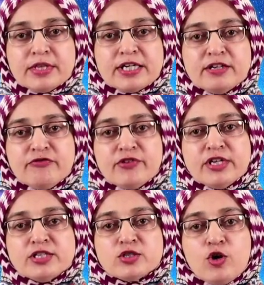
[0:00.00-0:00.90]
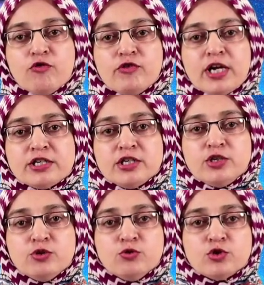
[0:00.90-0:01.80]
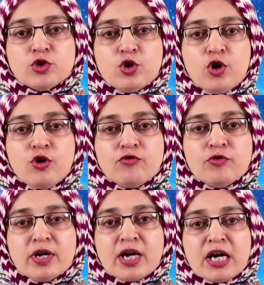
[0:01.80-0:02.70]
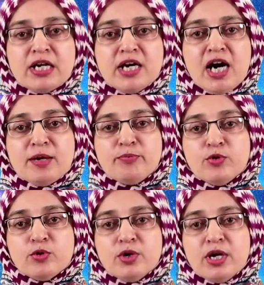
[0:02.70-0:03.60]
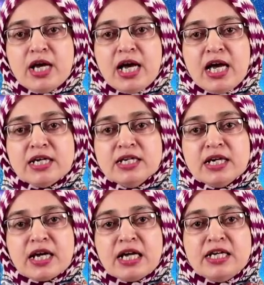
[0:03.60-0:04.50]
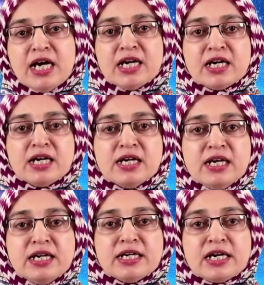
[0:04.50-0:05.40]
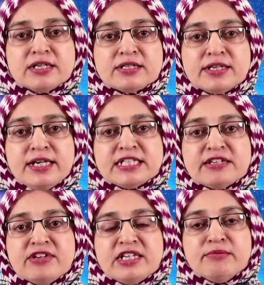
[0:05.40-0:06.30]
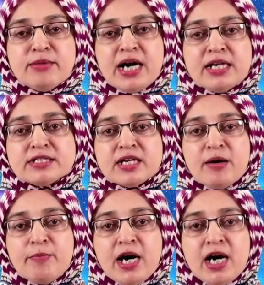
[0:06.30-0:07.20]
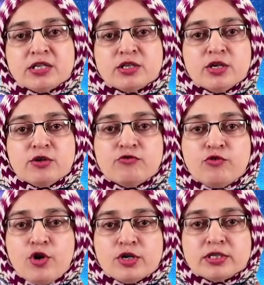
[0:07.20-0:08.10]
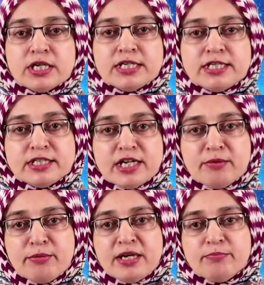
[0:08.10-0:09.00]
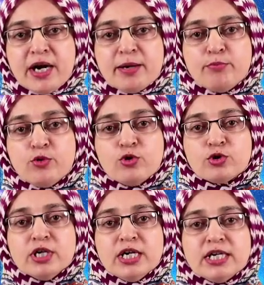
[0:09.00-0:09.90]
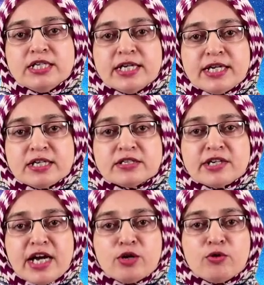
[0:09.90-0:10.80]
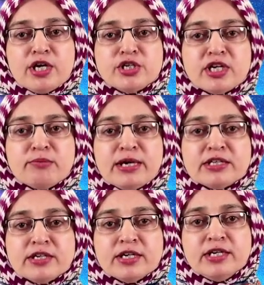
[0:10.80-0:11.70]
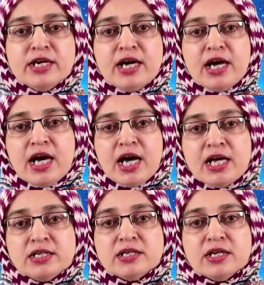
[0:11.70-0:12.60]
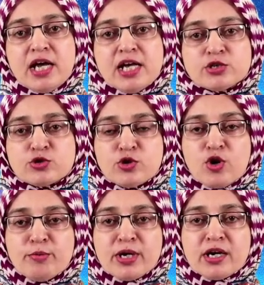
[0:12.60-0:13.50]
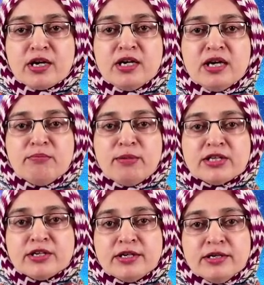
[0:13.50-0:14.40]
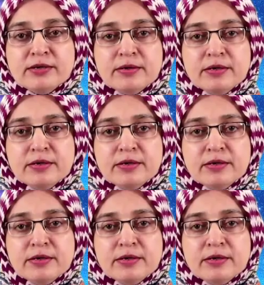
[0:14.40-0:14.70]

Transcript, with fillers: The difference of latitude of Kalyanpur and Kalyana that is 370 miles apart was determined by both direct triangulation method and astronomical method.